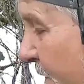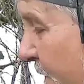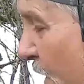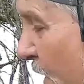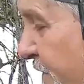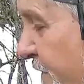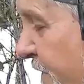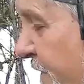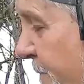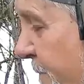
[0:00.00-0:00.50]

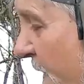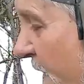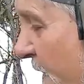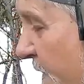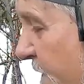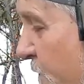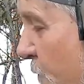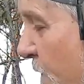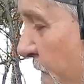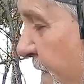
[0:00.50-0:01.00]
versus my
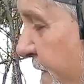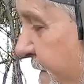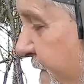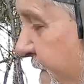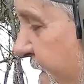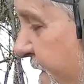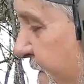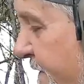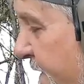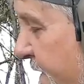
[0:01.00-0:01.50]

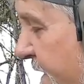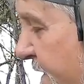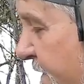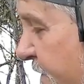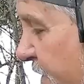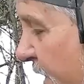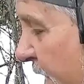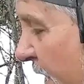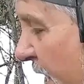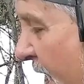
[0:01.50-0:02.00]
26-inch
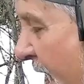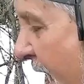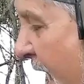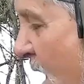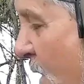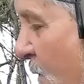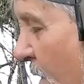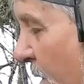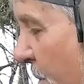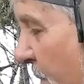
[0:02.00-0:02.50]
Howa